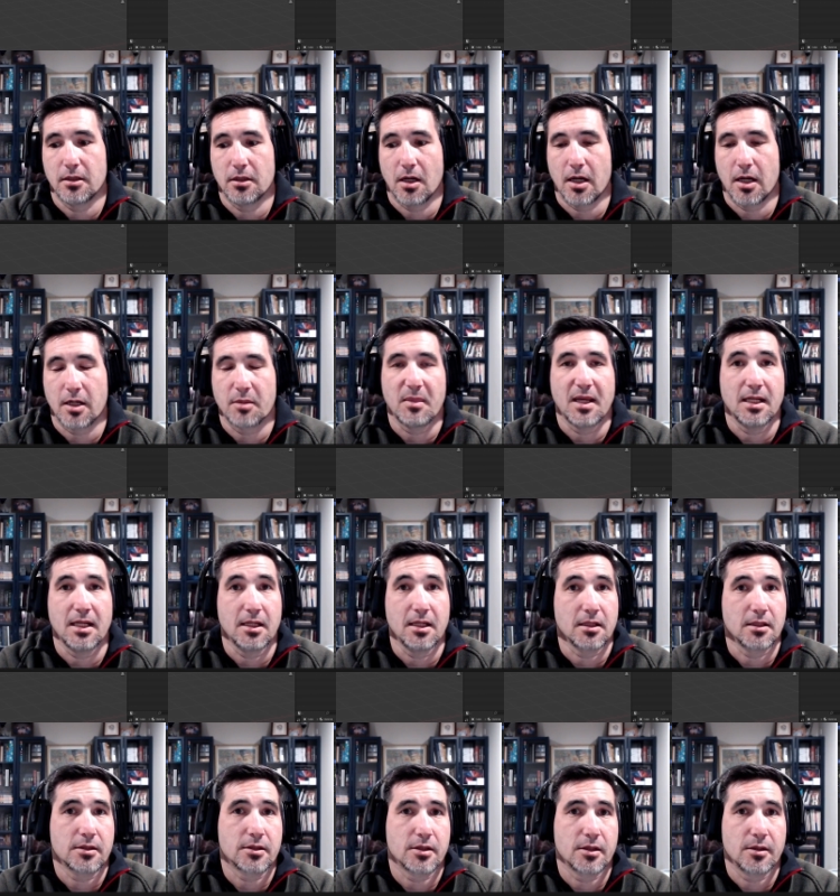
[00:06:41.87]

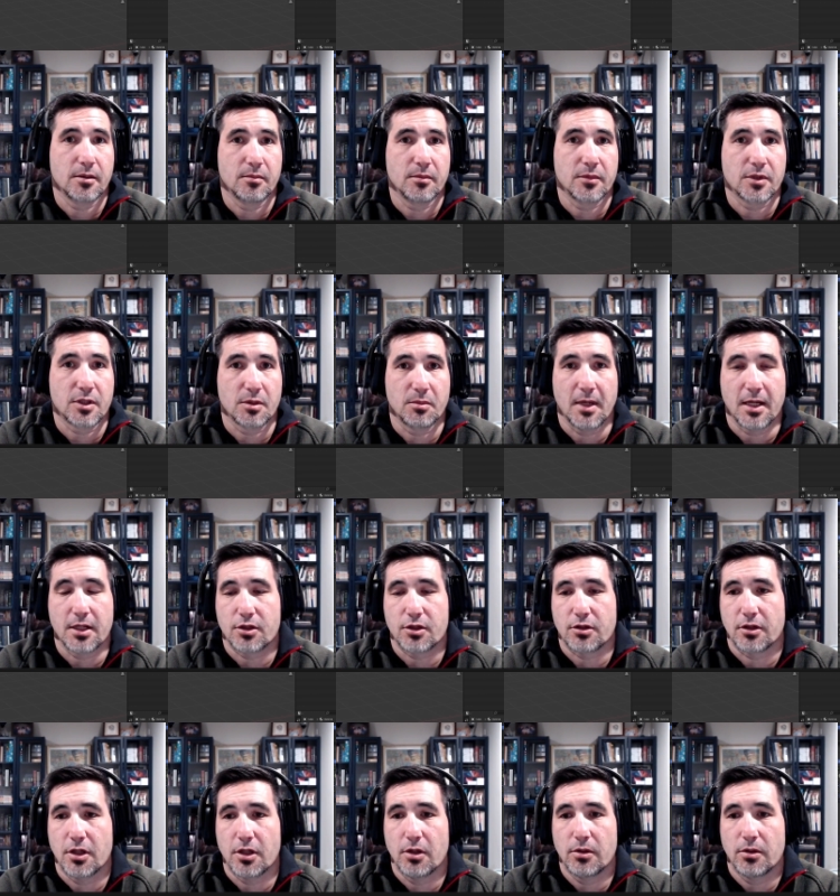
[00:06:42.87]
automating some, some
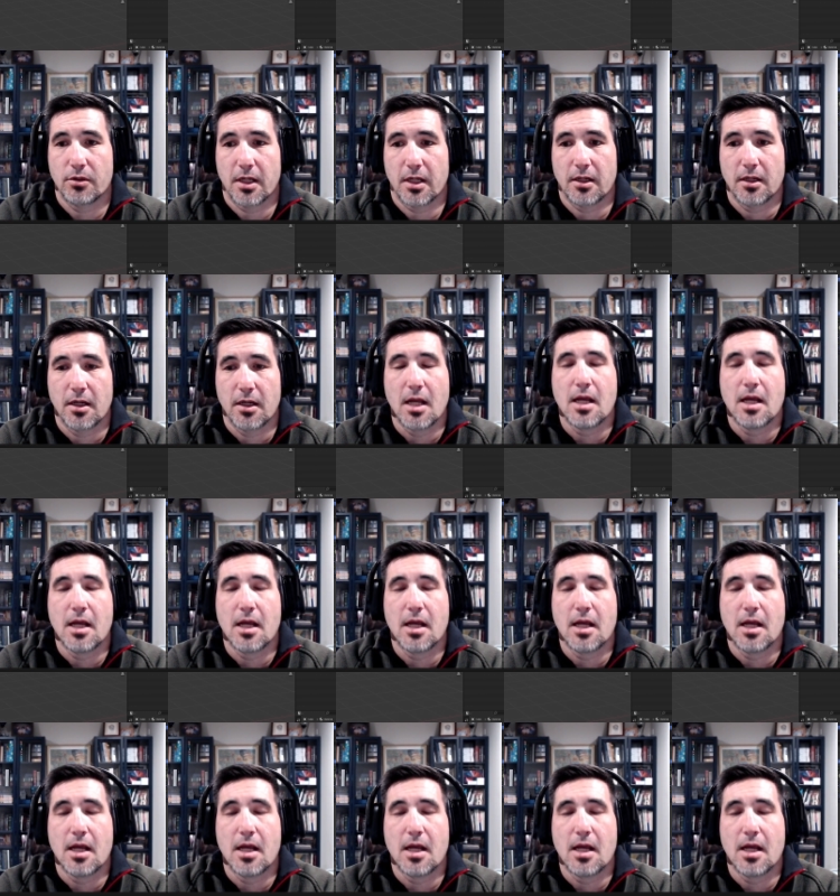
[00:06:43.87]
extra code there,